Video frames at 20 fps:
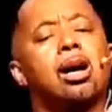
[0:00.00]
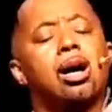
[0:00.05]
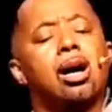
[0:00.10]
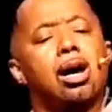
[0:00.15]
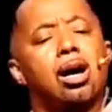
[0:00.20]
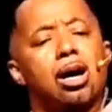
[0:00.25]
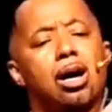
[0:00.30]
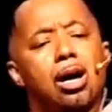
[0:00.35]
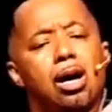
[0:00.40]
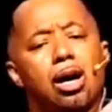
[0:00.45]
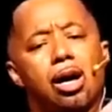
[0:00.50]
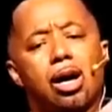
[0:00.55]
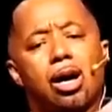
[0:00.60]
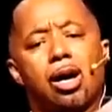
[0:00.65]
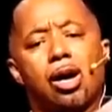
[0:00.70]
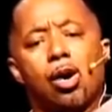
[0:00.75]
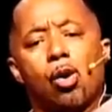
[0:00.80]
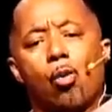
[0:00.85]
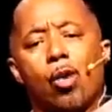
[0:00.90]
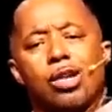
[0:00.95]
uh,
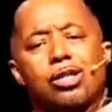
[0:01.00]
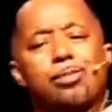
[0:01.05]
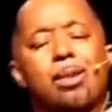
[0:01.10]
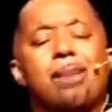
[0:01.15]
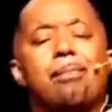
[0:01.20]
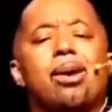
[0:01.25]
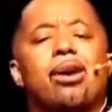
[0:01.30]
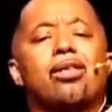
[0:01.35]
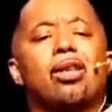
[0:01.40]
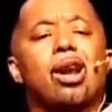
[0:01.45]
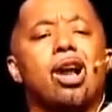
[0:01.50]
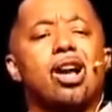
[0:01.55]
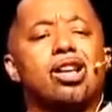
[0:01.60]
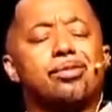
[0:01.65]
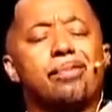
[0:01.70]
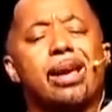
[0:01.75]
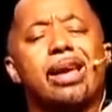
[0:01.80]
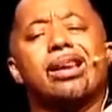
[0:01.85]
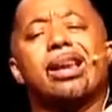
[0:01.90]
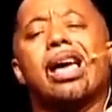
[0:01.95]
what's my mother in law's
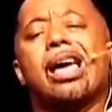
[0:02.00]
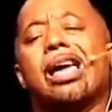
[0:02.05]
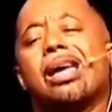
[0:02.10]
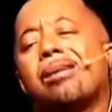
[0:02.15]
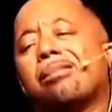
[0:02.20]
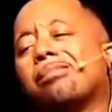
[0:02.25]
maiden name?